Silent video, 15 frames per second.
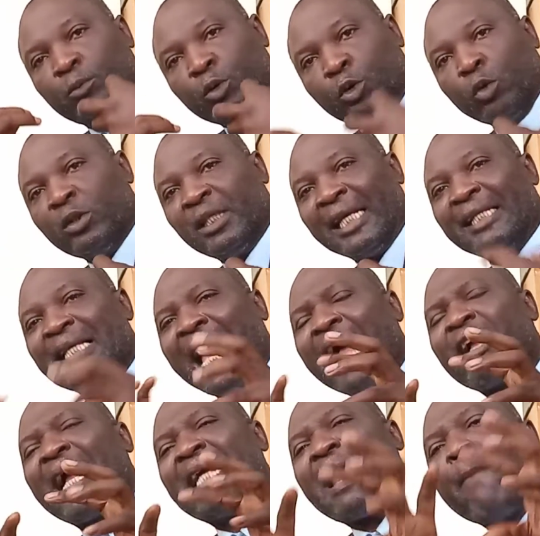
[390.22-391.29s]
do this, how
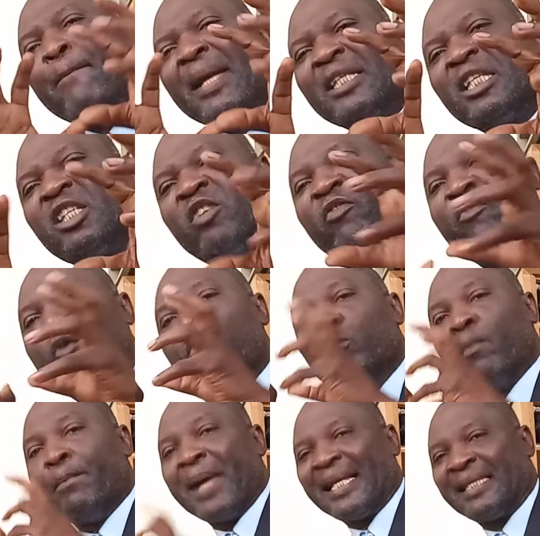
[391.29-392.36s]
can I make this
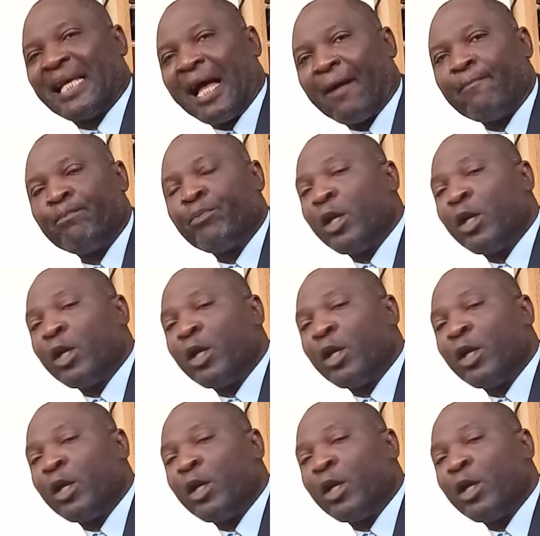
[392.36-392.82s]
phone better?